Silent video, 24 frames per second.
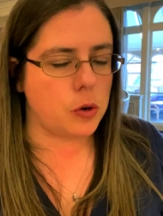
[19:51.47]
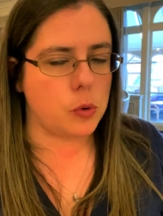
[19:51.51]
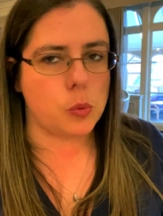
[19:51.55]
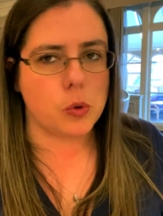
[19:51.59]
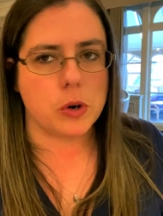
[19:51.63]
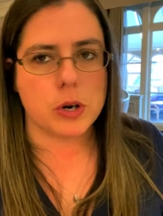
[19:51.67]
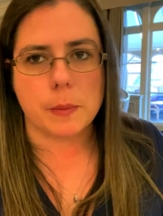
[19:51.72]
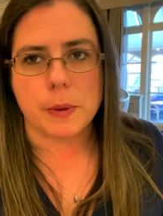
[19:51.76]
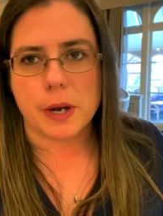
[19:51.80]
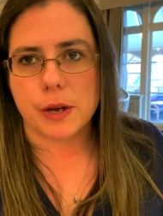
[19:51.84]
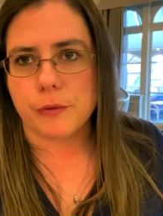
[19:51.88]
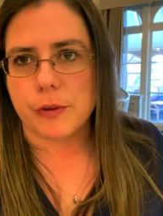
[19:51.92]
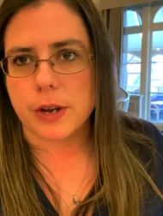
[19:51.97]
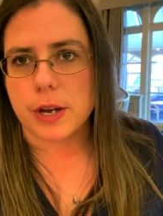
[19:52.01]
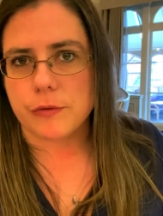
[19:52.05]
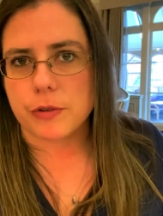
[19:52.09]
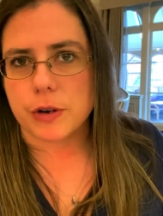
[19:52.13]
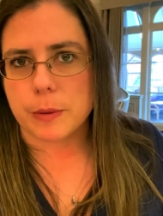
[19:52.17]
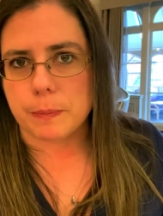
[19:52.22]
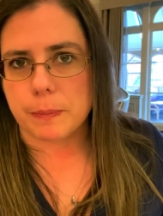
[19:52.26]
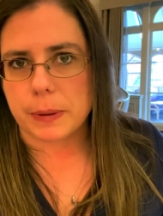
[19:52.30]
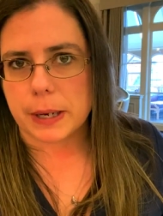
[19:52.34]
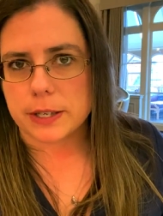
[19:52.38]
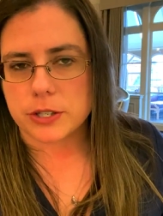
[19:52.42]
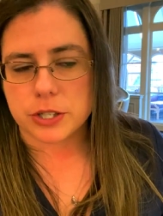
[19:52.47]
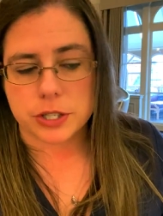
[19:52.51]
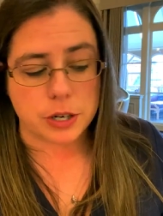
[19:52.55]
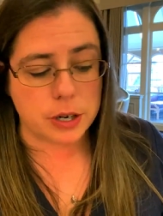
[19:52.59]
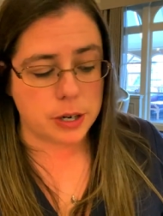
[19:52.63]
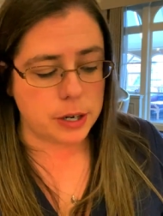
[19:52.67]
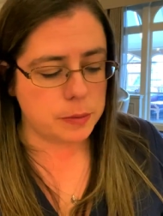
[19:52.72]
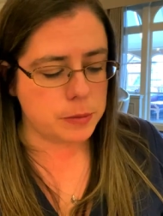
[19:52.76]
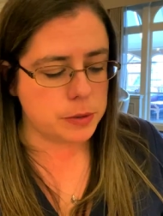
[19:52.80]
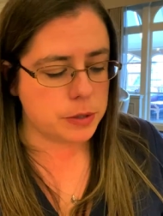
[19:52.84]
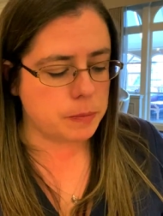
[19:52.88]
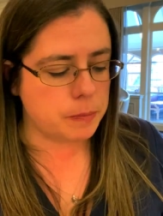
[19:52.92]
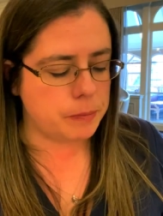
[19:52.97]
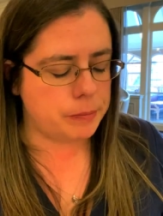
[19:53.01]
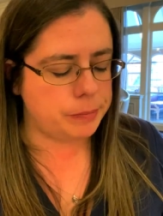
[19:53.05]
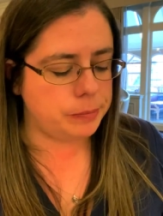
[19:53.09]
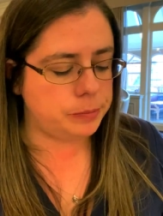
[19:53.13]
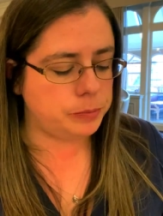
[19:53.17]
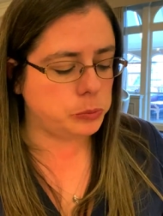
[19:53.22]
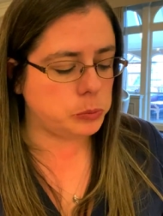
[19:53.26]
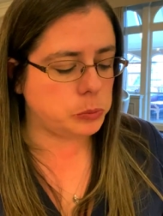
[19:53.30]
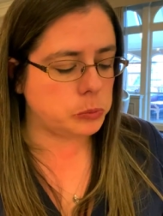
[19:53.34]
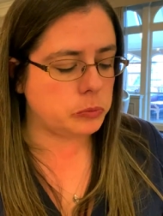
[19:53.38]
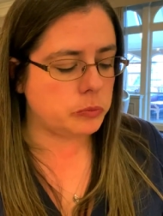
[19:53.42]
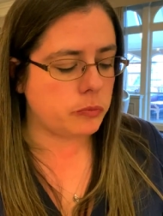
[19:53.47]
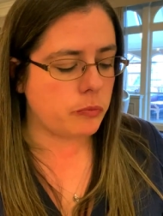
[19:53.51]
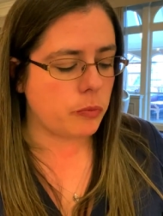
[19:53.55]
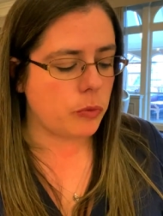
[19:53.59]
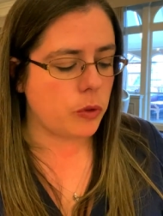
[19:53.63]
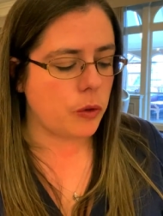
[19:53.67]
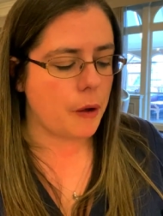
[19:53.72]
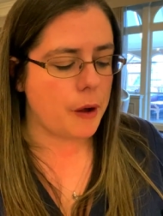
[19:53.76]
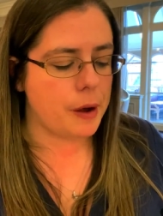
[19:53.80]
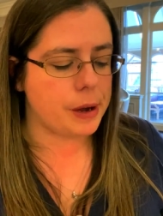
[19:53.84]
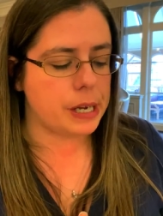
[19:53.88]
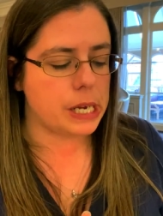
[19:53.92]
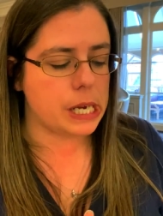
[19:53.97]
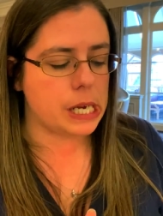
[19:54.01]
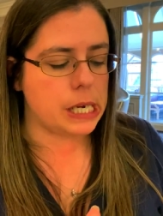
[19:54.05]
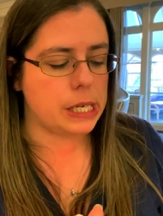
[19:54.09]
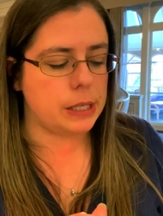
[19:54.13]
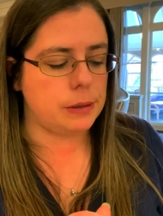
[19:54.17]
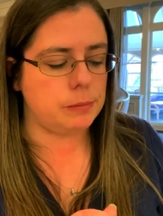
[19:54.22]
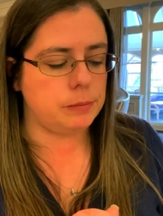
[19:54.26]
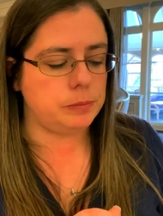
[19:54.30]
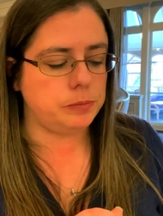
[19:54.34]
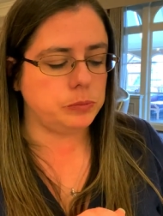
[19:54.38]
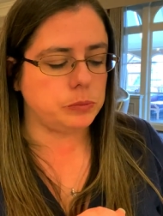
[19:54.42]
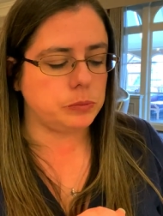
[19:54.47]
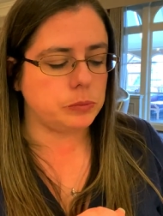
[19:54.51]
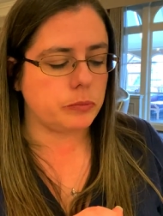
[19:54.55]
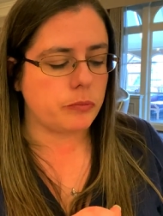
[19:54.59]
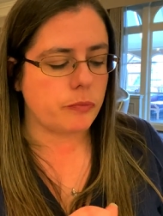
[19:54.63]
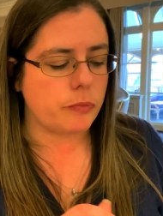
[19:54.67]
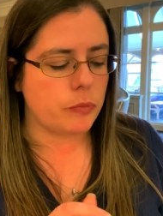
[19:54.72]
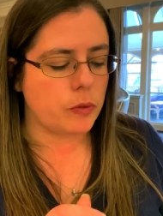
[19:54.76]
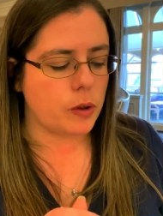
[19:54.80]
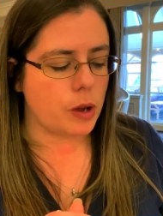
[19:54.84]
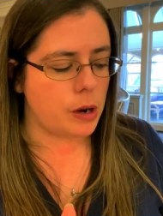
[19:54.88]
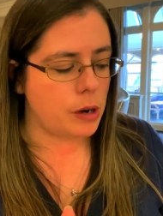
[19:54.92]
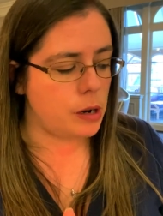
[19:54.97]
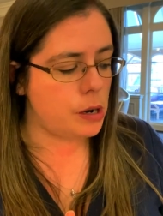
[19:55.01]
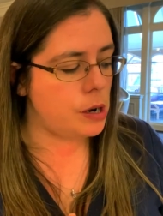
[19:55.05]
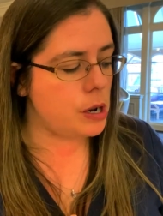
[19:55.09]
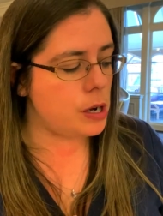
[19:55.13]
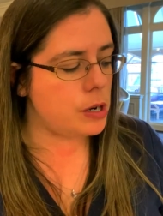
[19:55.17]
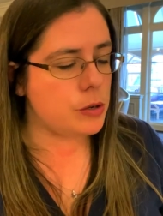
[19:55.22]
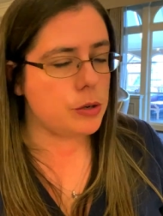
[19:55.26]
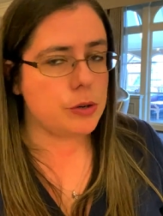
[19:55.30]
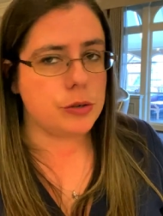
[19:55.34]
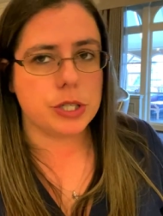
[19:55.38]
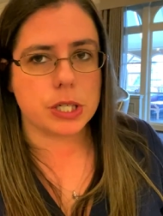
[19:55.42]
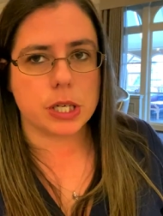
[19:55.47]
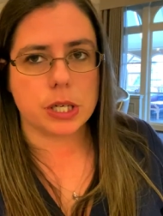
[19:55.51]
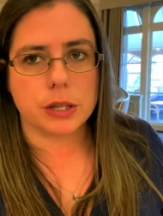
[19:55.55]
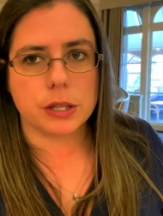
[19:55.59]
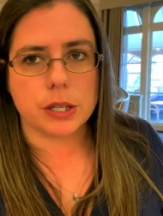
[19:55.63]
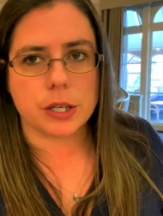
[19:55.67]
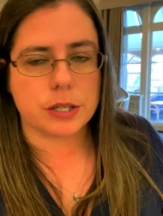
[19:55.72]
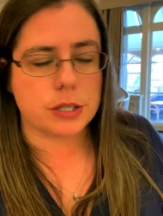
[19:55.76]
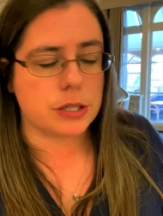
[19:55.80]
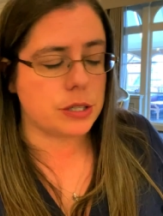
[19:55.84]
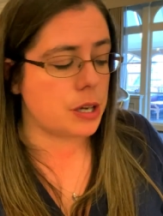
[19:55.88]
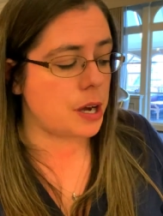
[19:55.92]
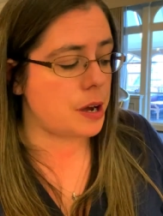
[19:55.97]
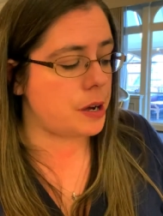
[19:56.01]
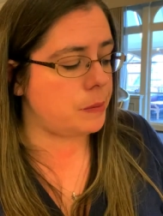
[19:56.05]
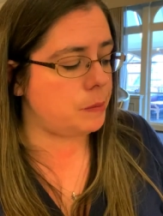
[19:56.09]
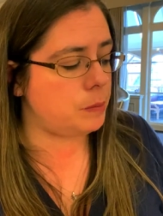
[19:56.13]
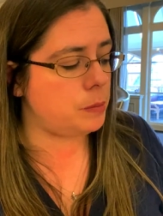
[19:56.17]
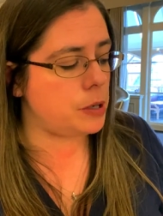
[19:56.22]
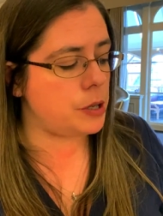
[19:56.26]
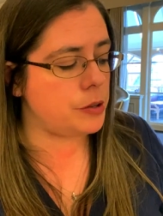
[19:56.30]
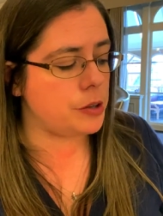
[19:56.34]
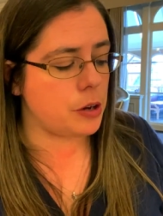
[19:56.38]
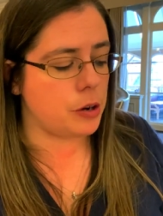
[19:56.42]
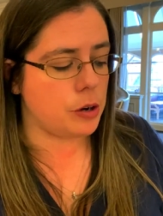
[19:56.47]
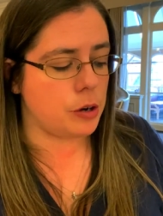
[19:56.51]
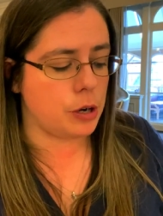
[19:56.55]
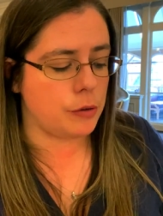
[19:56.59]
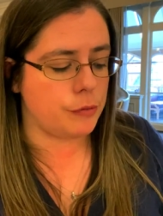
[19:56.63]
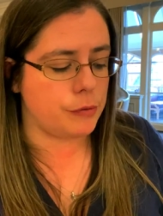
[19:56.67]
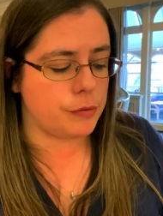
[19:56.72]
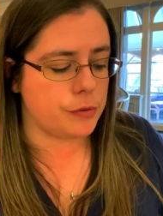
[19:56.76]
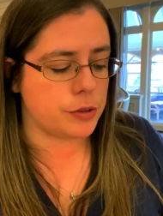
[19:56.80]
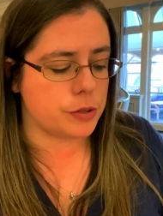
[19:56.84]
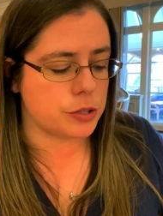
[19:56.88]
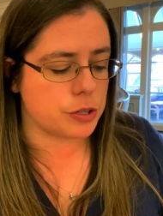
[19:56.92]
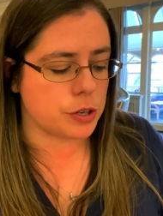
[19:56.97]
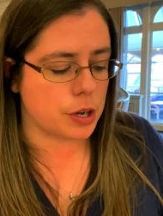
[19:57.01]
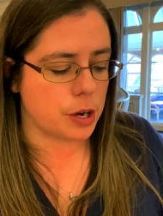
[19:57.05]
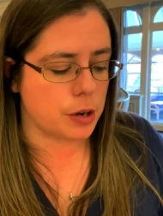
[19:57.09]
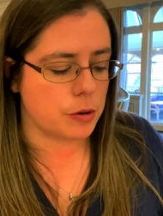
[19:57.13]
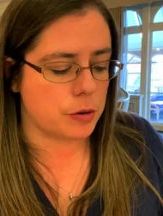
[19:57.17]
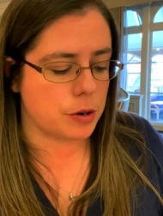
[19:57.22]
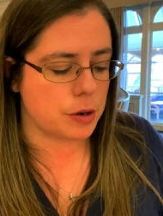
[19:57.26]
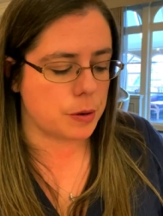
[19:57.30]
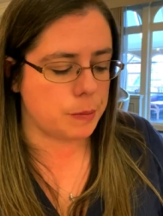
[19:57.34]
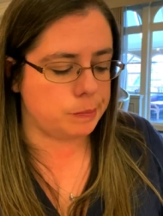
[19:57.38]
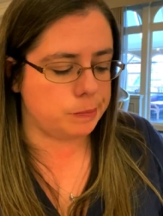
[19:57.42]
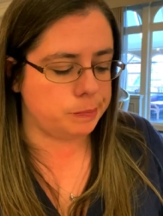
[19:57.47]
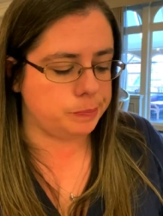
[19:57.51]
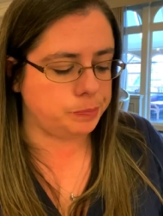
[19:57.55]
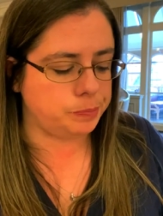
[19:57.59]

One of my favourite pastimes. Again, loading this um, other half of the scone